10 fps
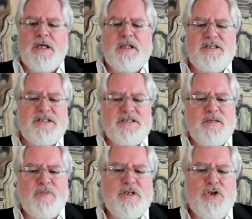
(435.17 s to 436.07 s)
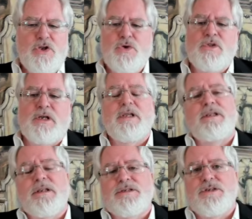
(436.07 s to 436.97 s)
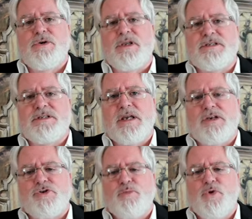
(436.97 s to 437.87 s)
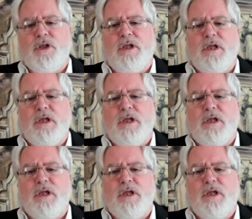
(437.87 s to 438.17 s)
This is something new that LinkedIn is doing, is it's actually putting